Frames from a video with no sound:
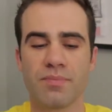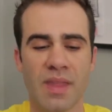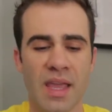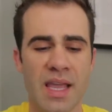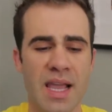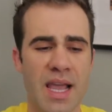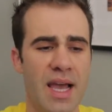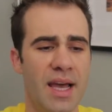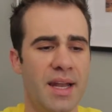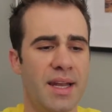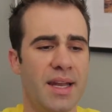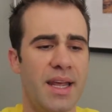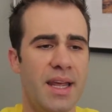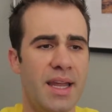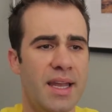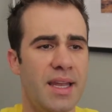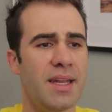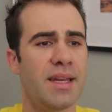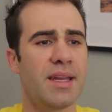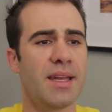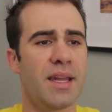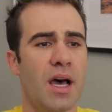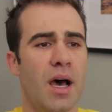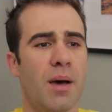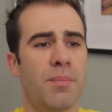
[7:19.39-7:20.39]
and it
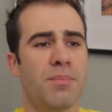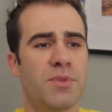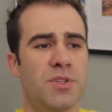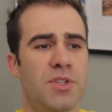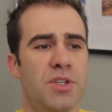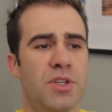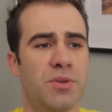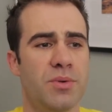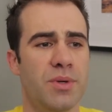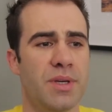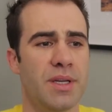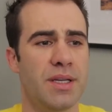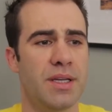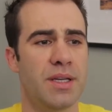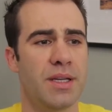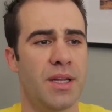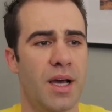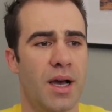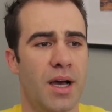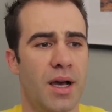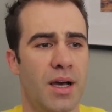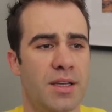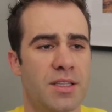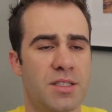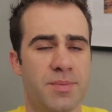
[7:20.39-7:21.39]
ended up doing,
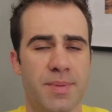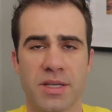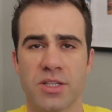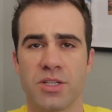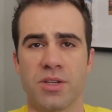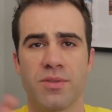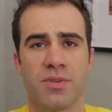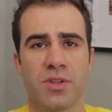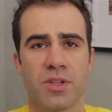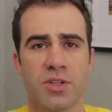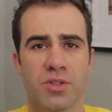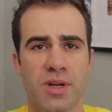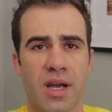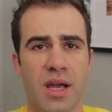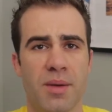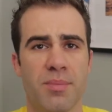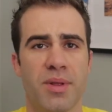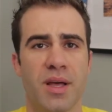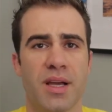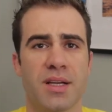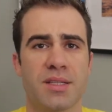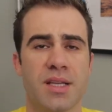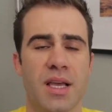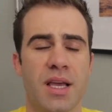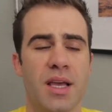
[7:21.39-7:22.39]
uh, especially for the
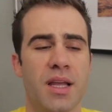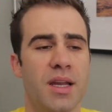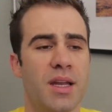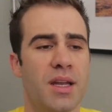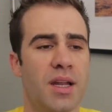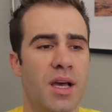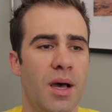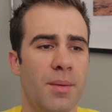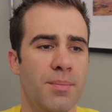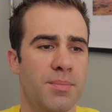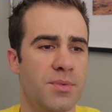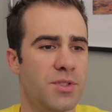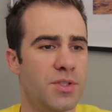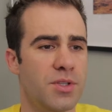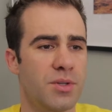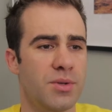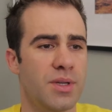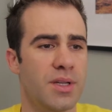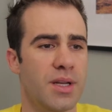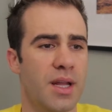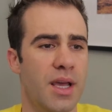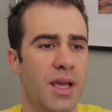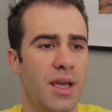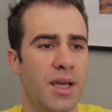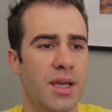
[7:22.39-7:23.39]
triplex, ended up
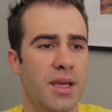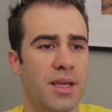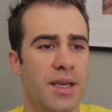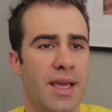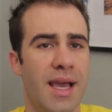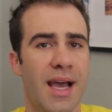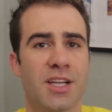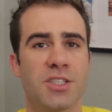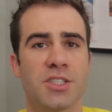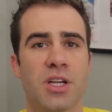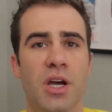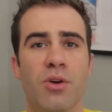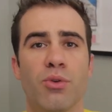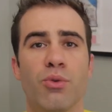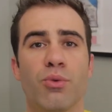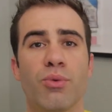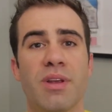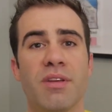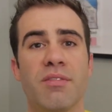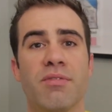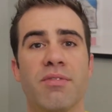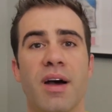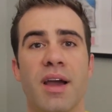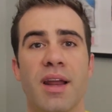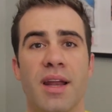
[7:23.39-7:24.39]
doing a cash out
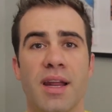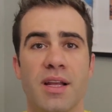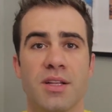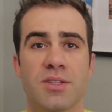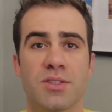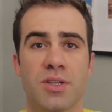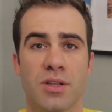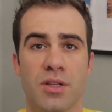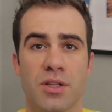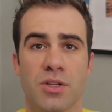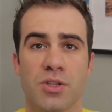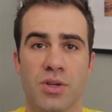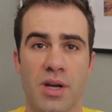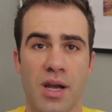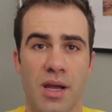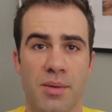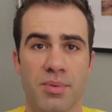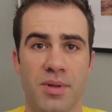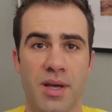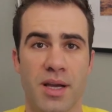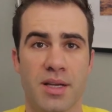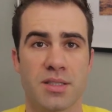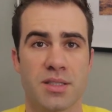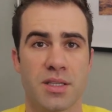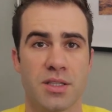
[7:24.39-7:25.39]
refinance on the
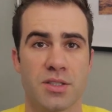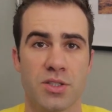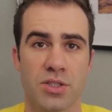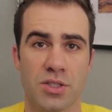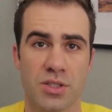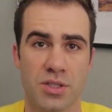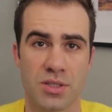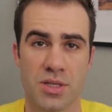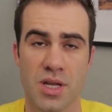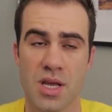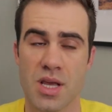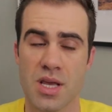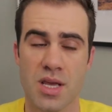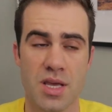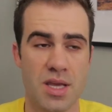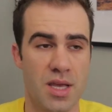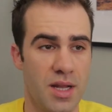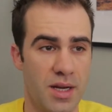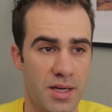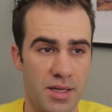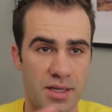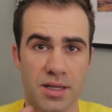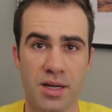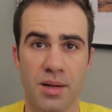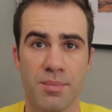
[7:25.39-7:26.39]
triplex because it just
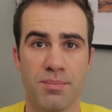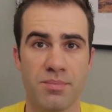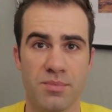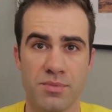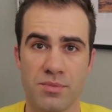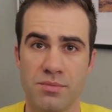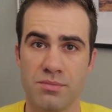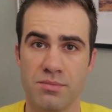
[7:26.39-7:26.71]
it ended up